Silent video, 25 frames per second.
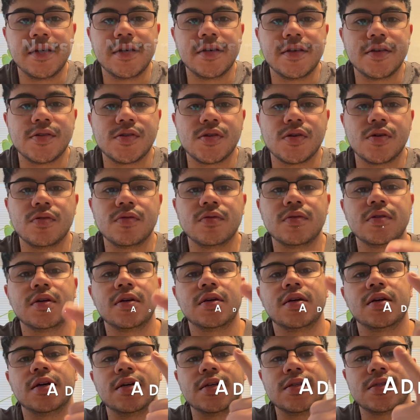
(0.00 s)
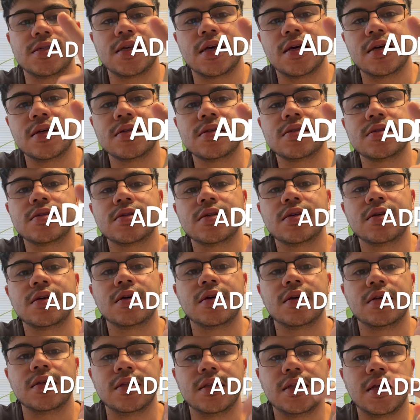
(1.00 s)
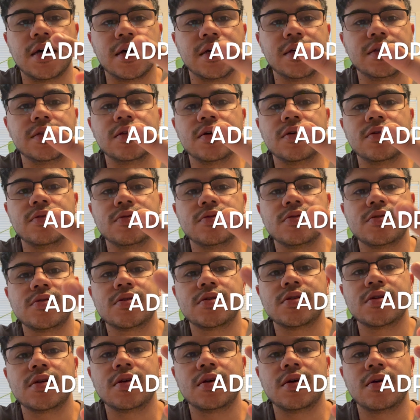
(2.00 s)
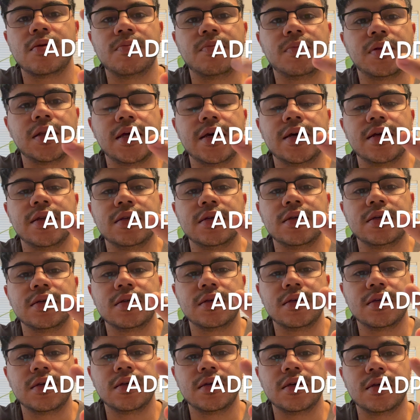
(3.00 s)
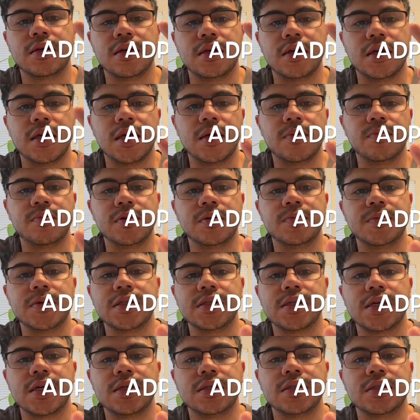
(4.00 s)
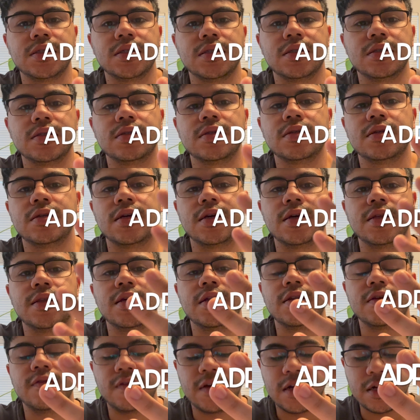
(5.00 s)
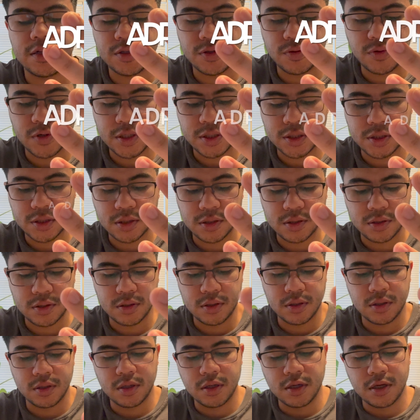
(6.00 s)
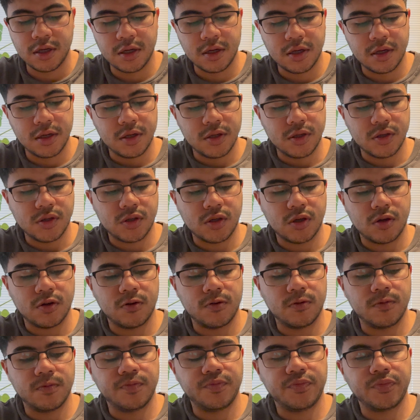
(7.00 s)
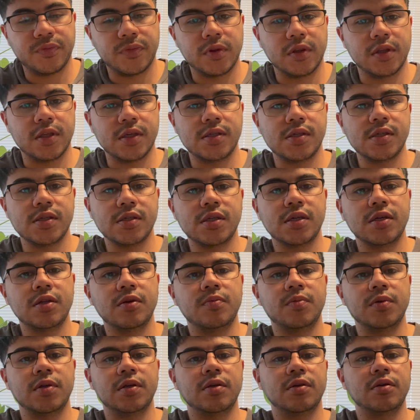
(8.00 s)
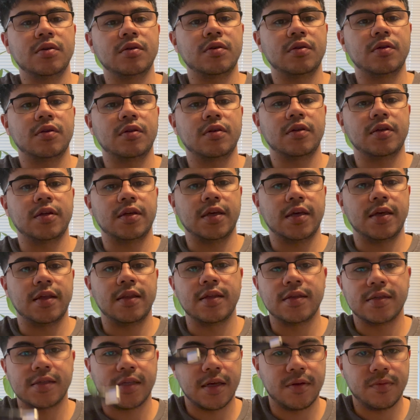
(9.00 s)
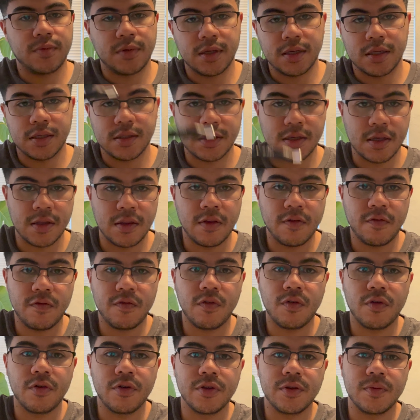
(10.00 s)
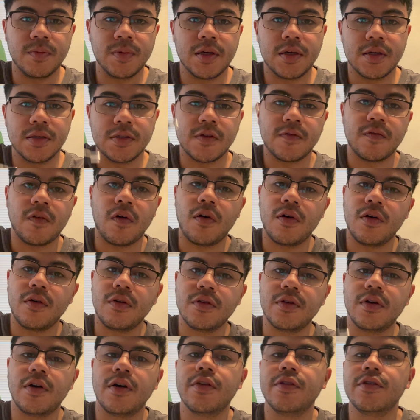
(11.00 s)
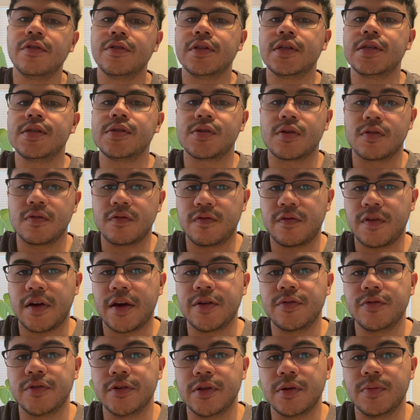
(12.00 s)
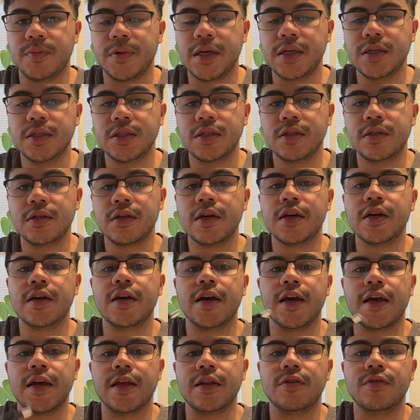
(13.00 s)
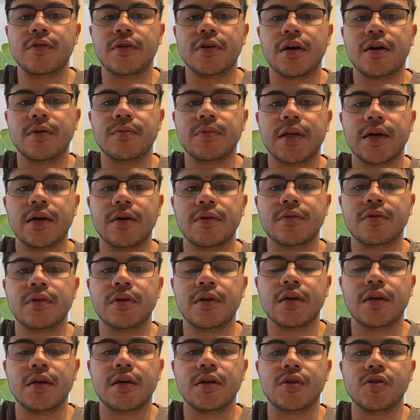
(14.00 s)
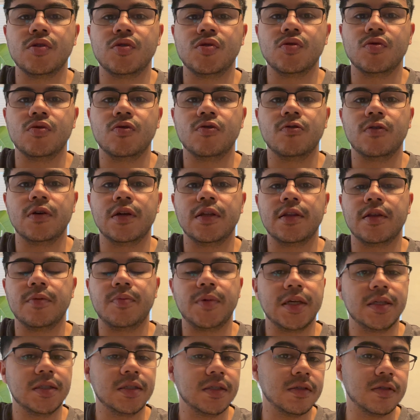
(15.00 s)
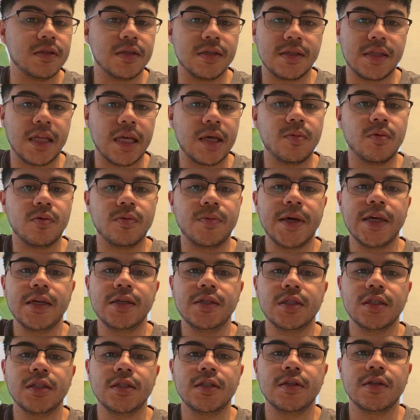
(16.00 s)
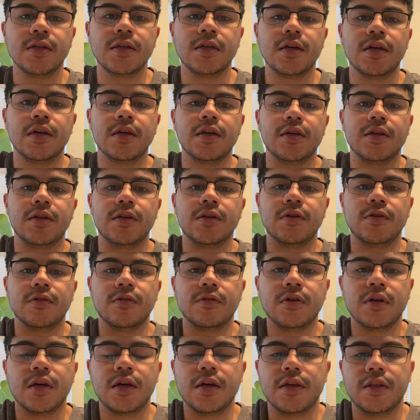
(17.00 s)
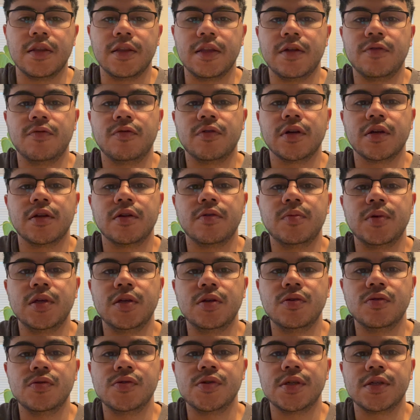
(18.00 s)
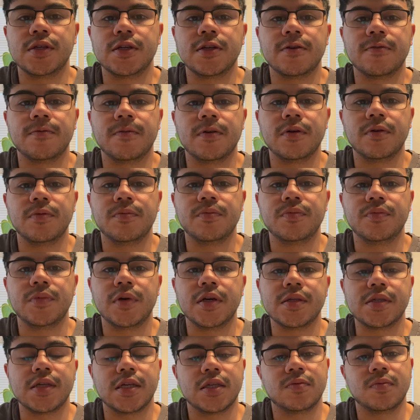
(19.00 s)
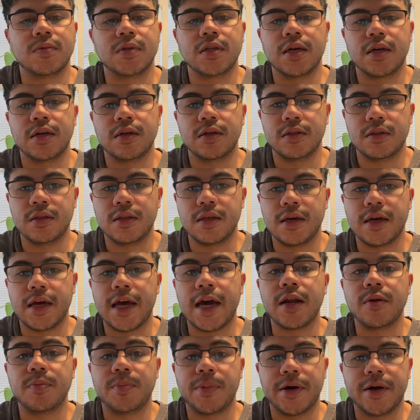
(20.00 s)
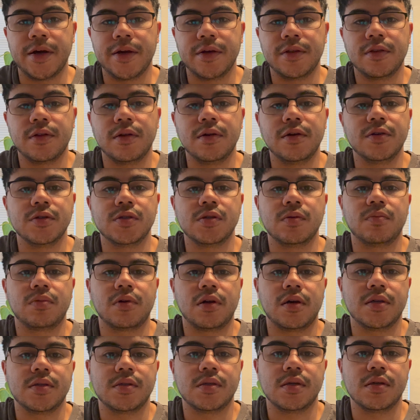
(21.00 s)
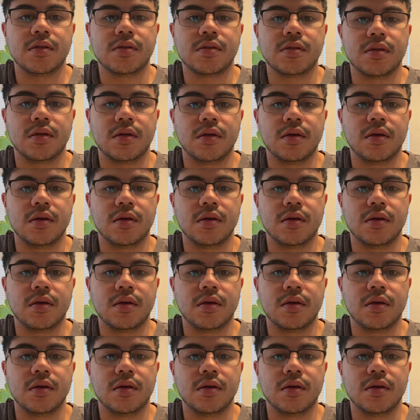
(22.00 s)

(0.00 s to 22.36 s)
So assess, diagnose, planning, implementation, and then evaluation. So this is going to be, and the same thing, it's in the 4th, because if all other things are fine with the patient and you come down to, and the patient is a stable patient, then we're going to be using assessment, the ADPI, the nursing process.